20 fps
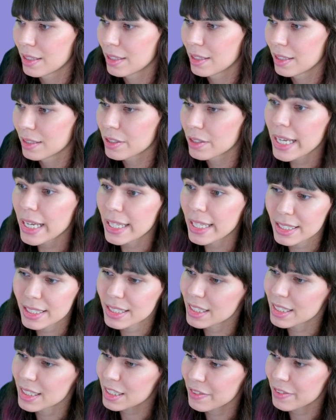yeah, this
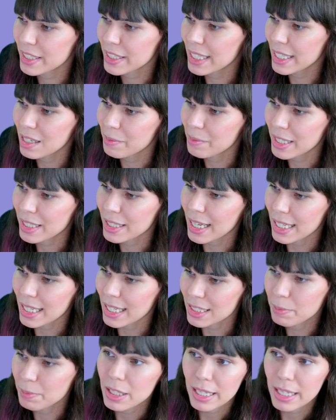is just for the enemy
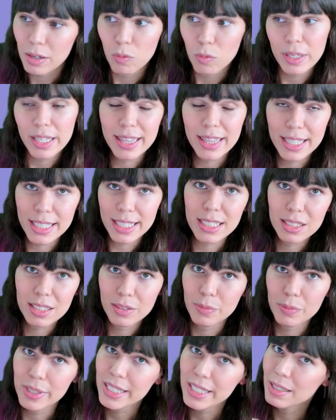class, but like with this,
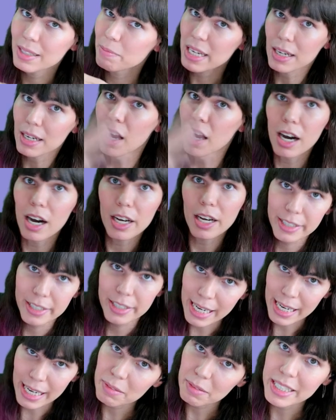we can make 100
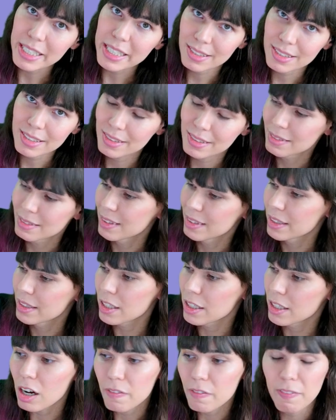enemies
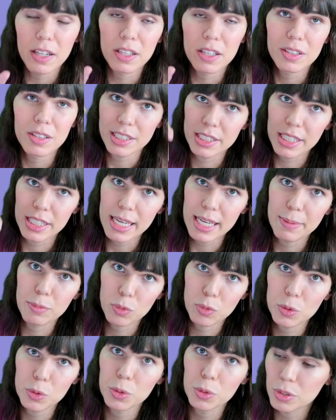that all follow the same
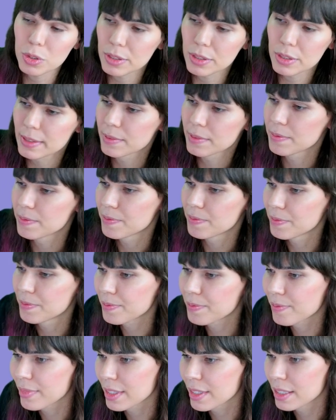rules.
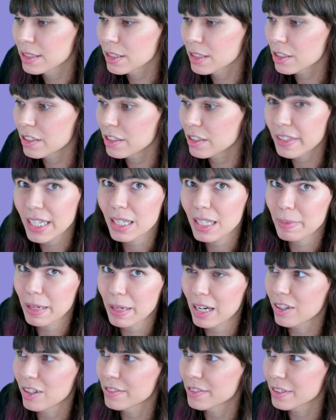So it's very
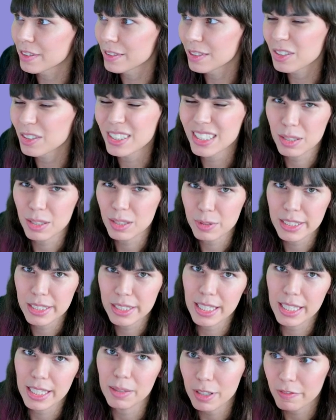powerful. So it's like we're
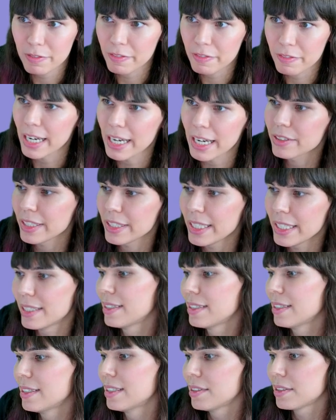setting up the factory
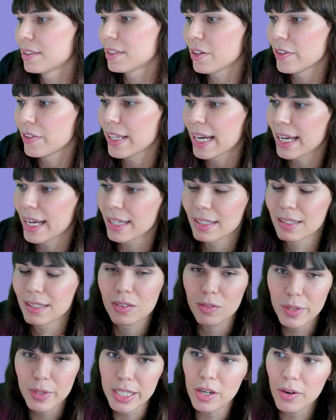so that
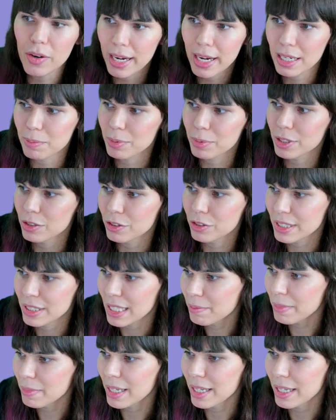we know how to produce
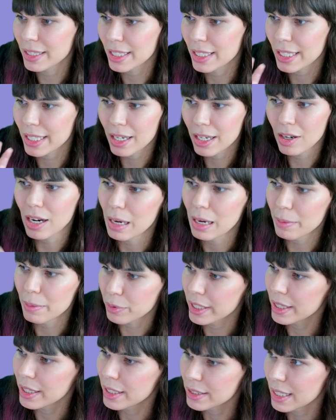them and that they all
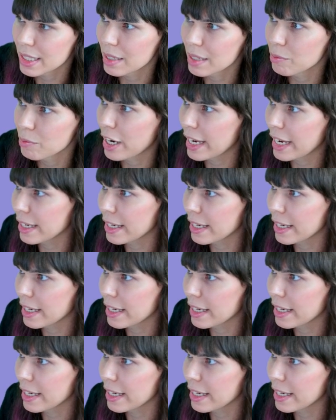operate the same way.